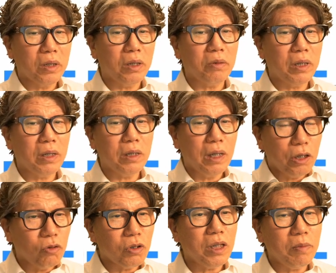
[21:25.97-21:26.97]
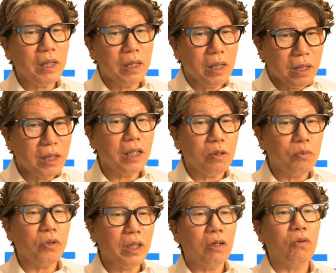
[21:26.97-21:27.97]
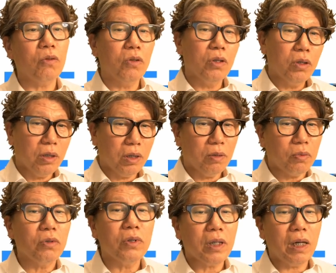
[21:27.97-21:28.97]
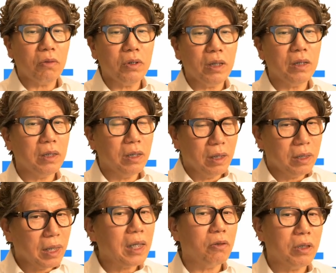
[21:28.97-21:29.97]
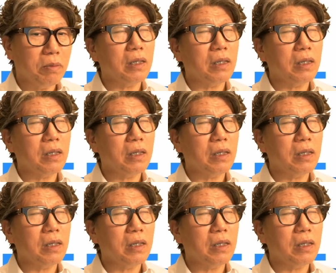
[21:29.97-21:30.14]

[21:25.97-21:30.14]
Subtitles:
I believe this is ultimately referred to as central occlusal contact.